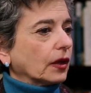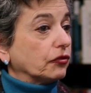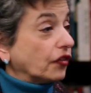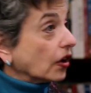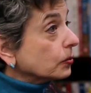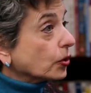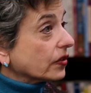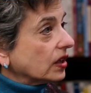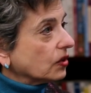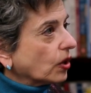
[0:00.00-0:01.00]
far
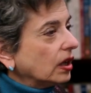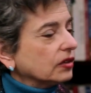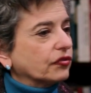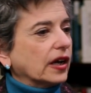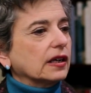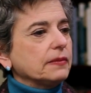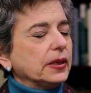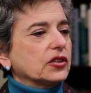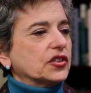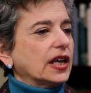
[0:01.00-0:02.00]
more than Iran, frankly,
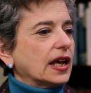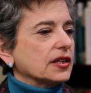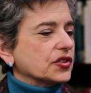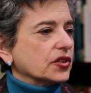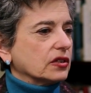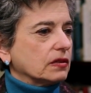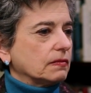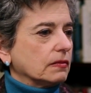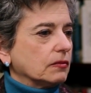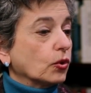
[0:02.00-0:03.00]
because it has
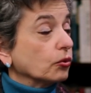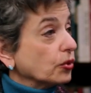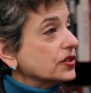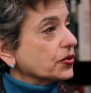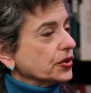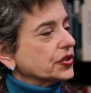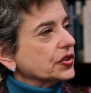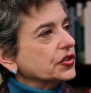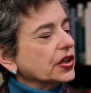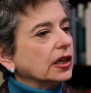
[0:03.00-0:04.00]
more
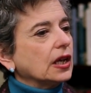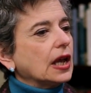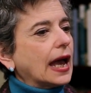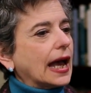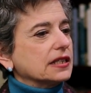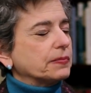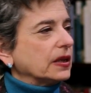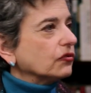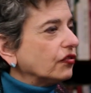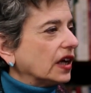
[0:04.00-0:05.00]
resources, has
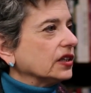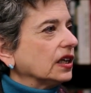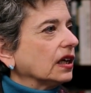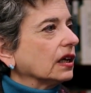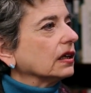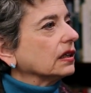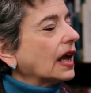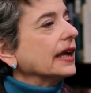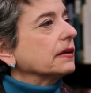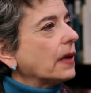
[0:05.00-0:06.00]
been funding
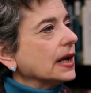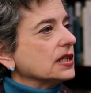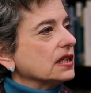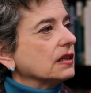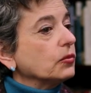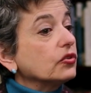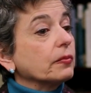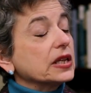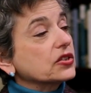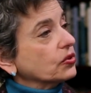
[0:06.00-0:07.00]
like-minded
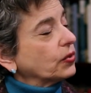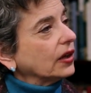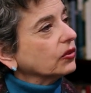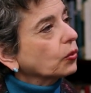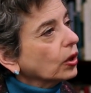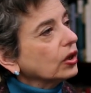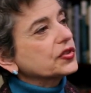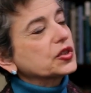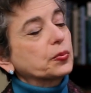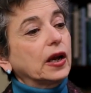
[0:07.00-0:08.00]
movements around the
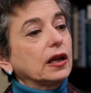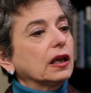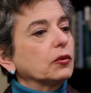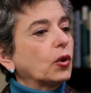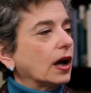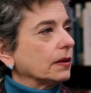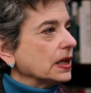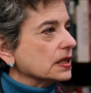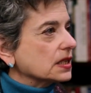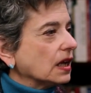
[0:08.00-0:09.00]
world, spreading
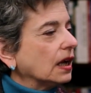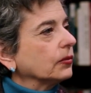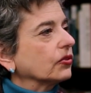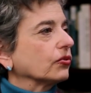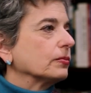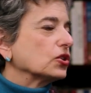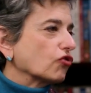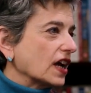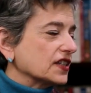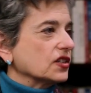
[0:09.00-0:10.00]
Wahhabi Islam through
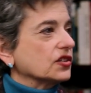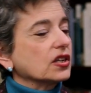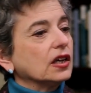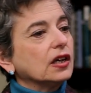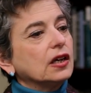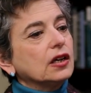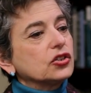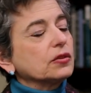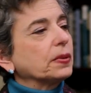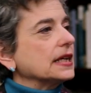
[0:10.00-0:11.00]
madrasas
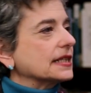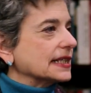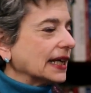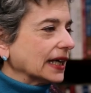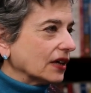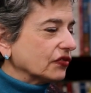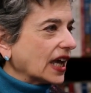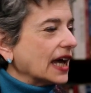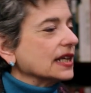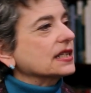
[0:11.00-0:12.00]
to places like
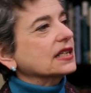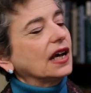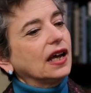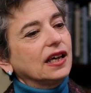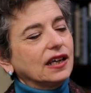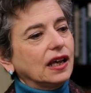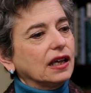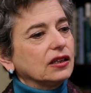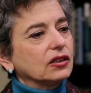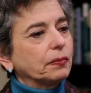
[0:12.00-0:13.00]
Afghanistan
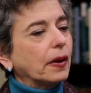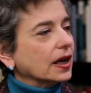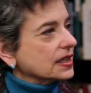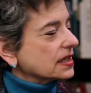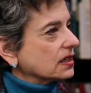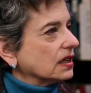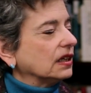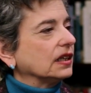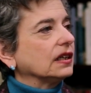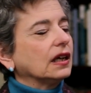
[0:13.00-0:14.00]
and
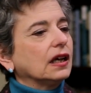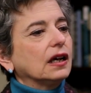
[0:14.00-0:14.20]
Pakistan.